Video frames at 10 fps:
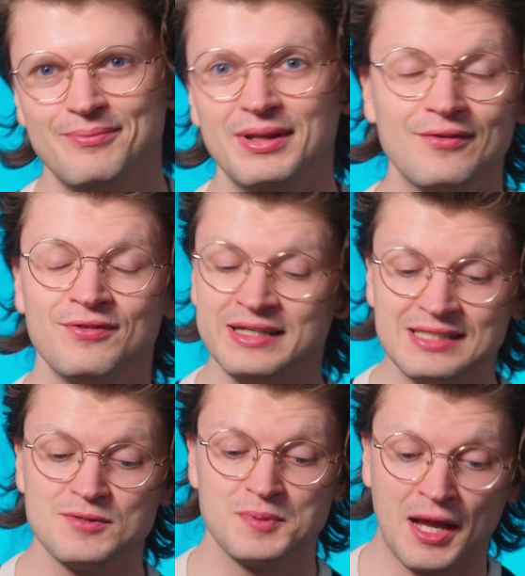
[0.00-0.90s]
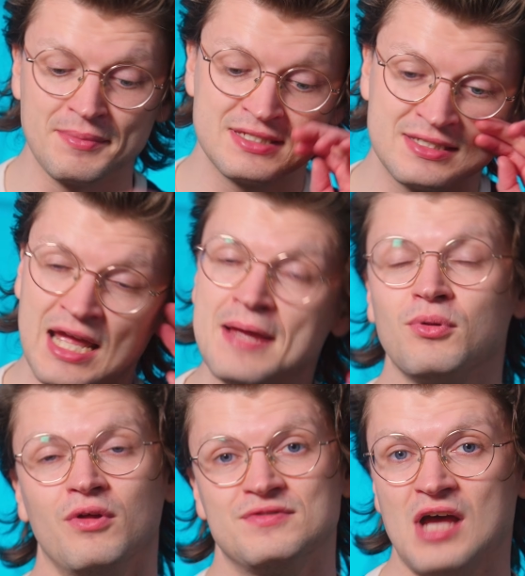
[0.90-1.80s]
But it really does become a
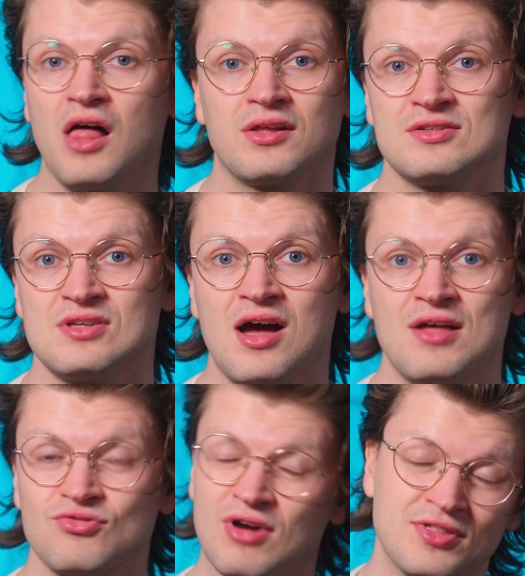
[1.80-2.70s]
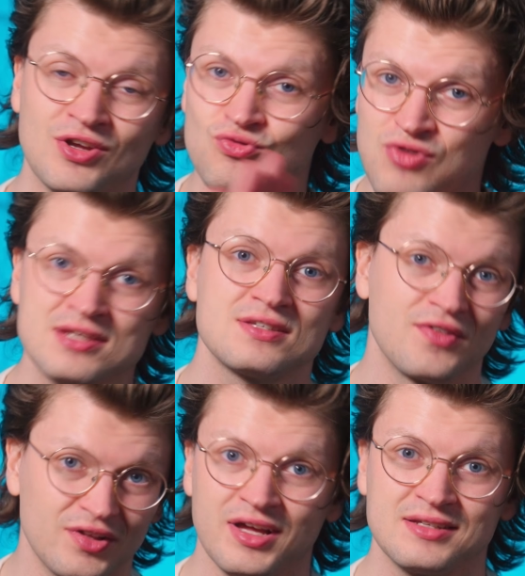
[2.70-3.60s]
staple of Dalek design throughout the rest of
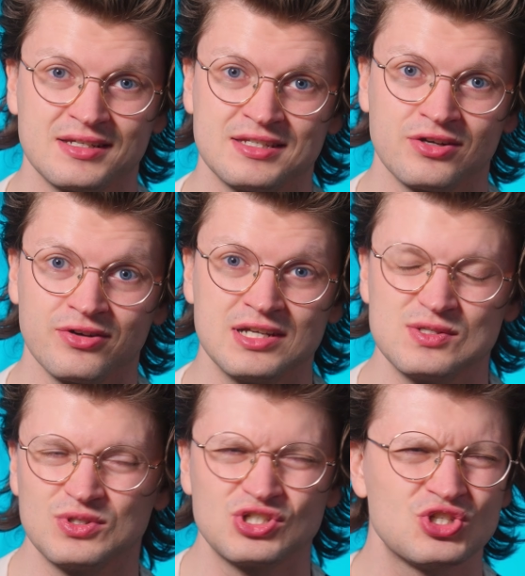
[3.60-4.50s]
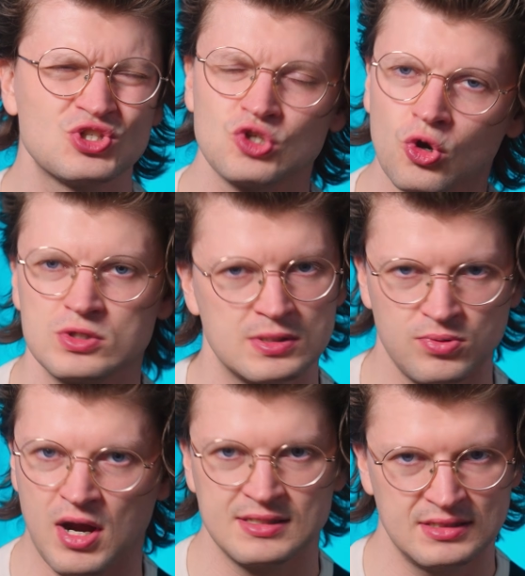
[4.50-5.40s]
the classic series, which is so
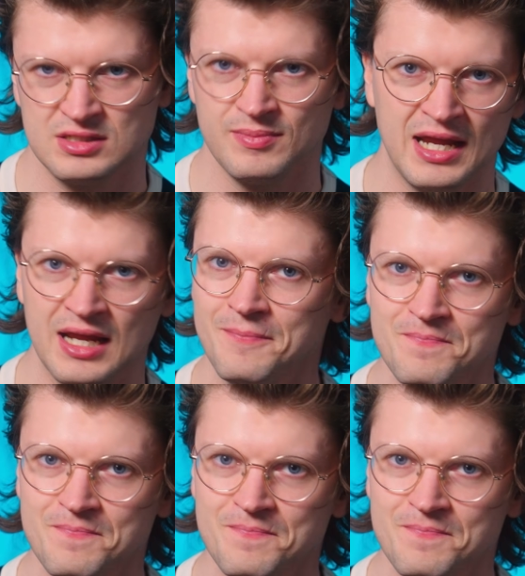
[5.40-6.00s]
surprising to me.